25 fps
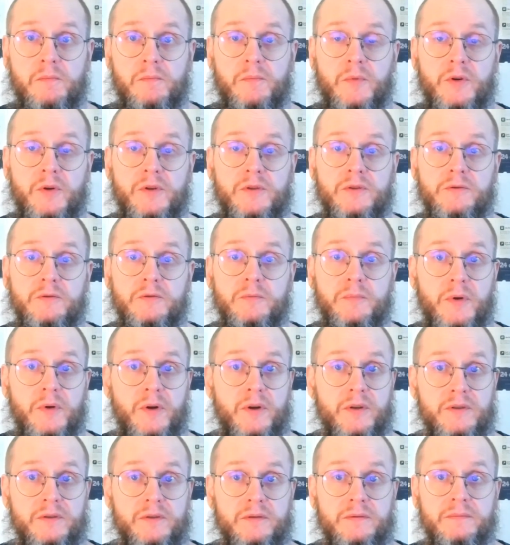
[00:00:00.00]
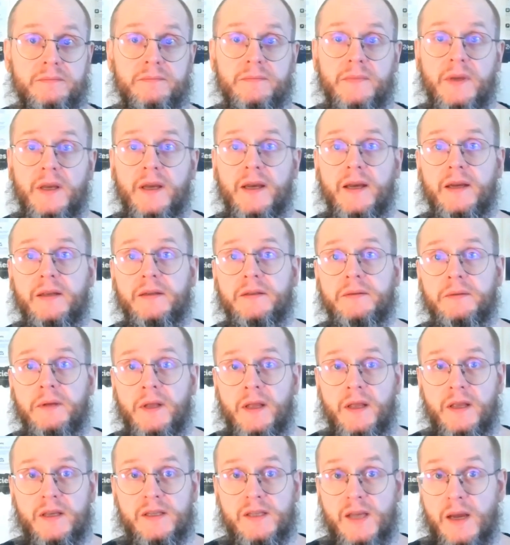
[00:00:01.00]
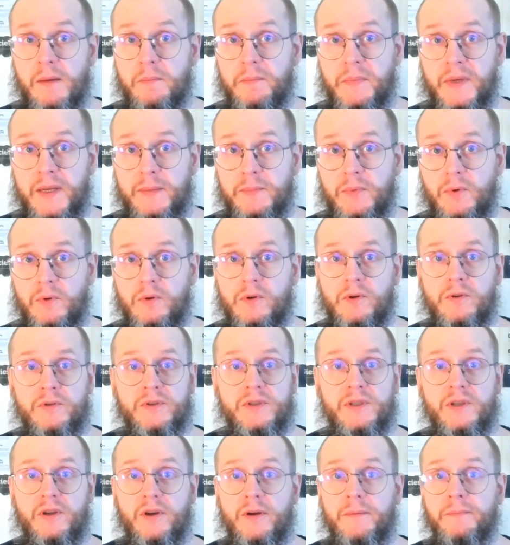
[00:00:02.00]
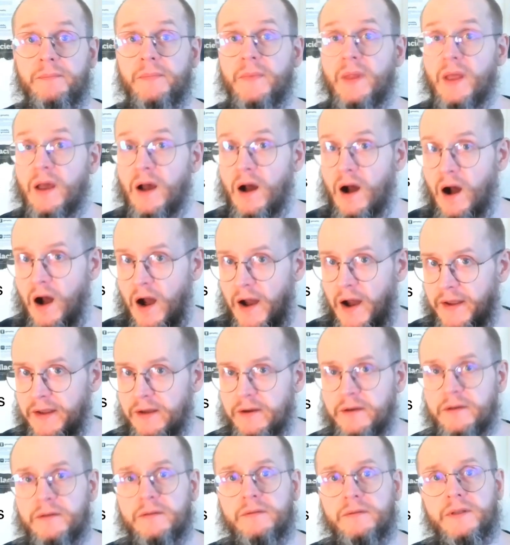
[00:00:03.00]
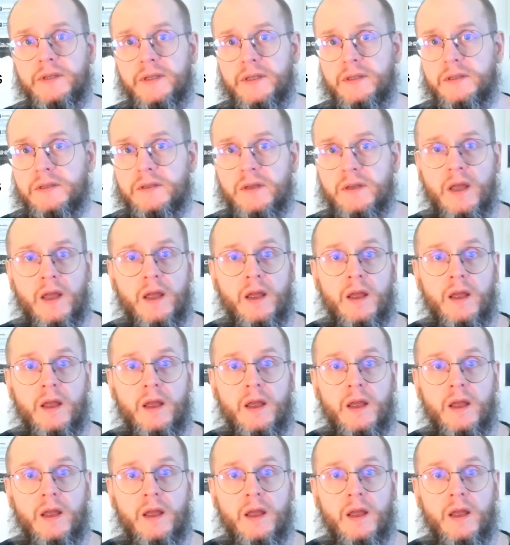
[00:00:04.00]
person to person, and some people consider higher needs